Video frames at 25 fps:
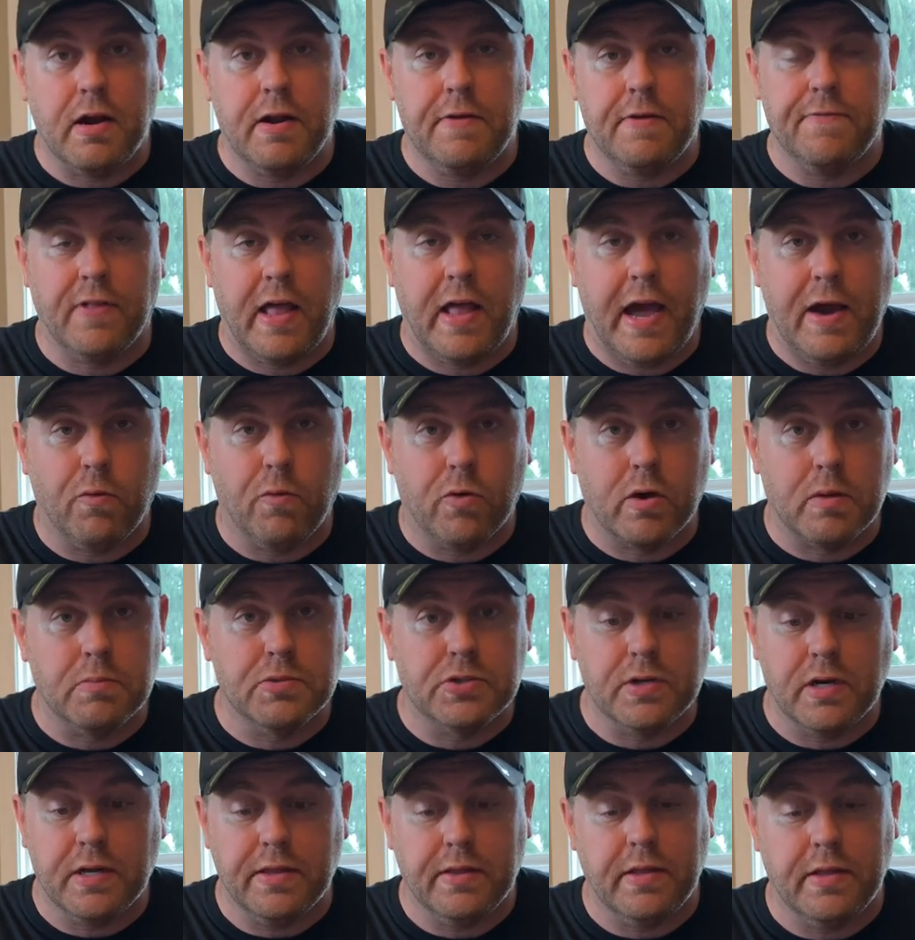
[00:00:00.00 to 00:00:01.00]
any
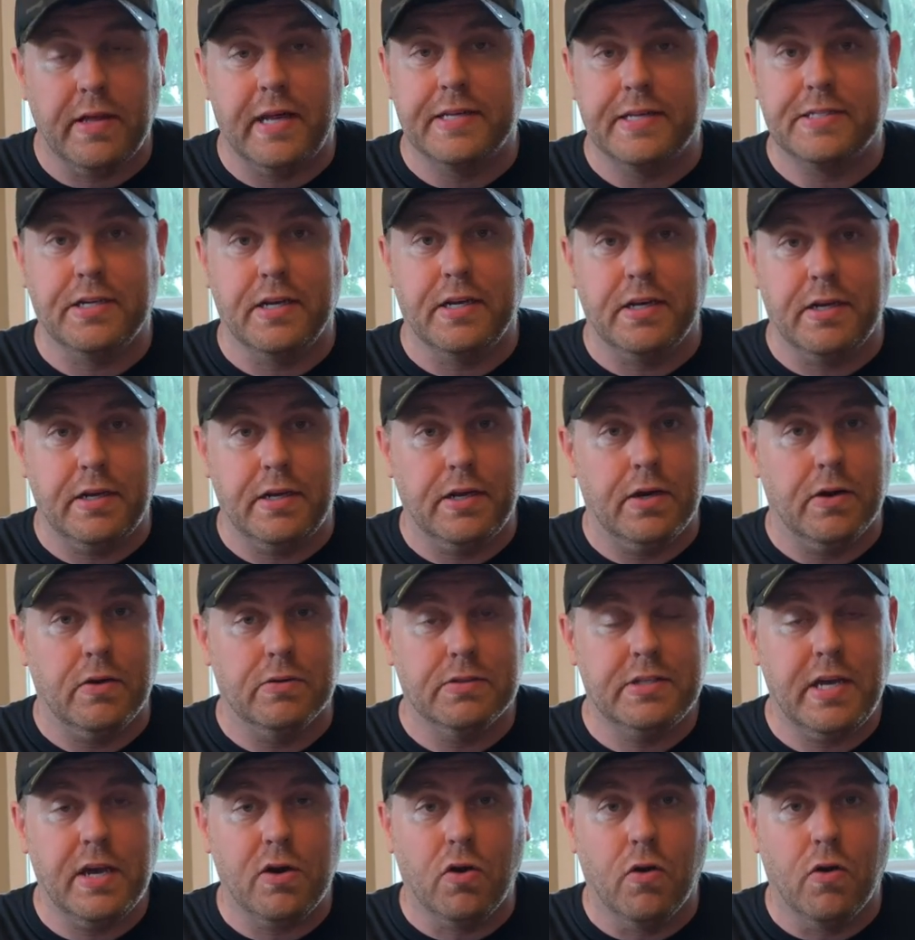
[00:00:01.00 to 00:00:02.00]
flatworms or anything that's gonna, you know,
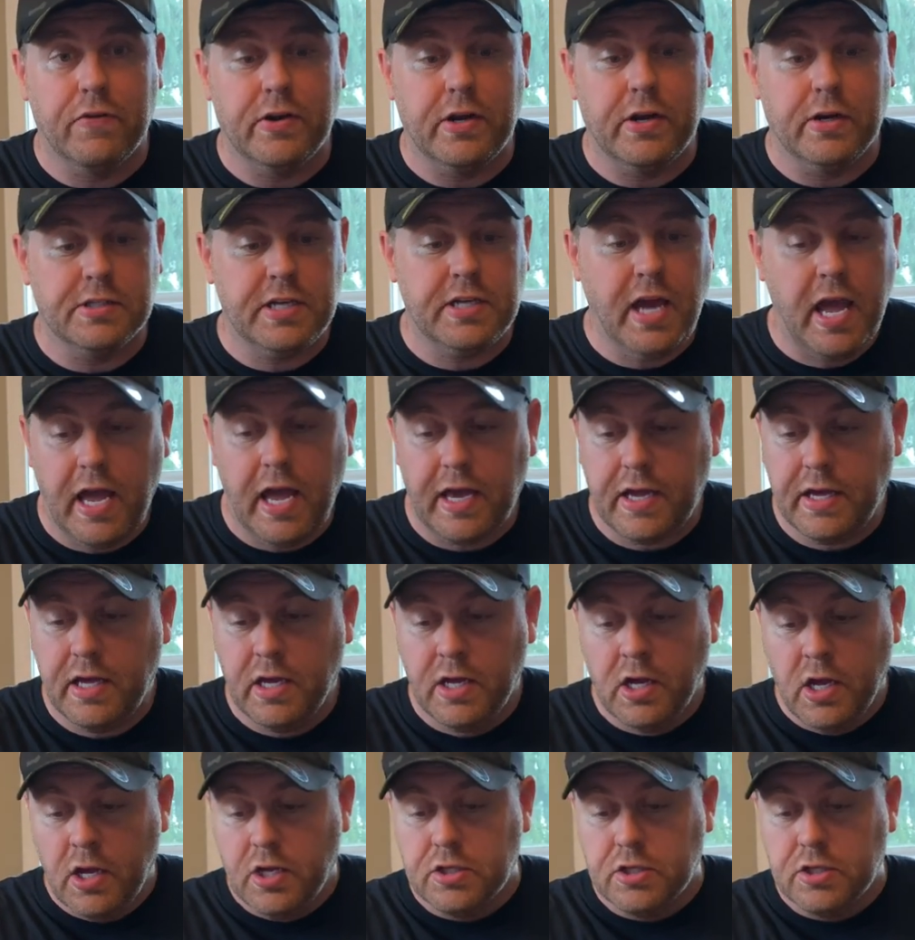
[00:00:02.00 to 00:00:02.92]
take over your tank.